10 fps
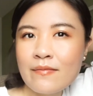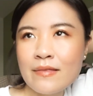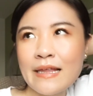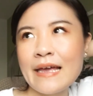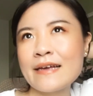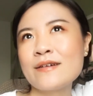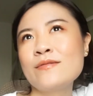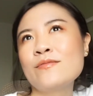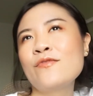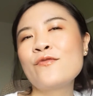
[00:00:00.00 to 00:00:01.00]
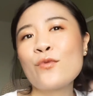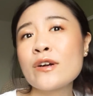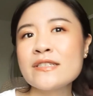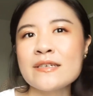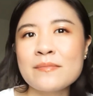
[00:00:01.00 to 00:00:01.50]
like
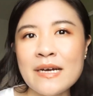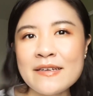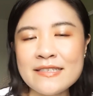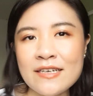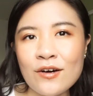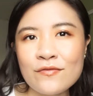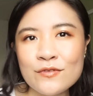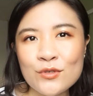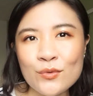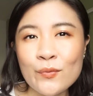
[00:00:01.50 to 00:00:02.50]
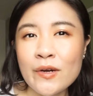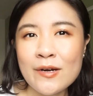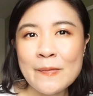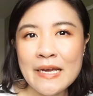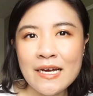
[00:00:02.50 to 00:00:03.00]
forcing myself to
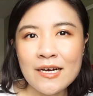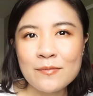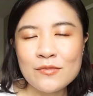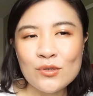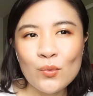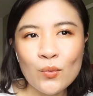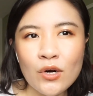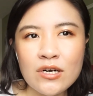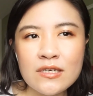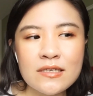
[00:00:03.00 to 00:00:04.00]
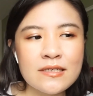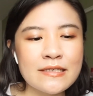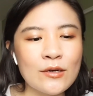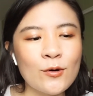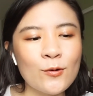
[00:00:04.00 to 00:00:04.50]
wear makeup to work.
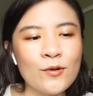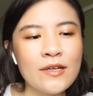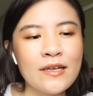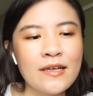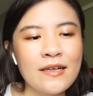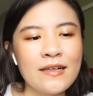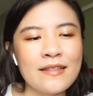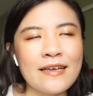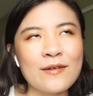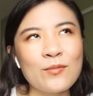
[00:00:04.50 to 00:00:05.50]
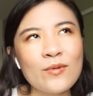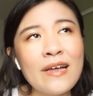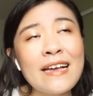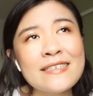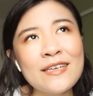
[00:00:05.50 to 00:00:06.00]
So like when
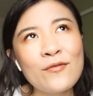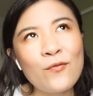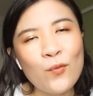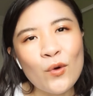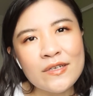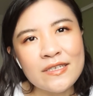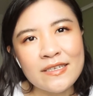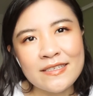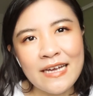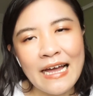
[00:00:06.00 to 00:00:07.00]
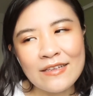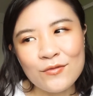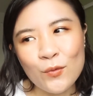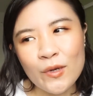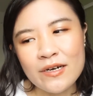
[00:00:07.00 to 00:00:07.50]
I say forcing, it's kind
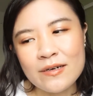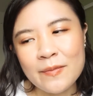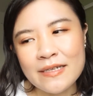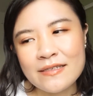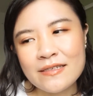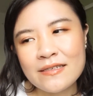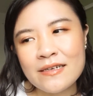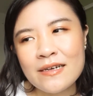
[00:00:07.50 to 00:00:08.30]
of weird, but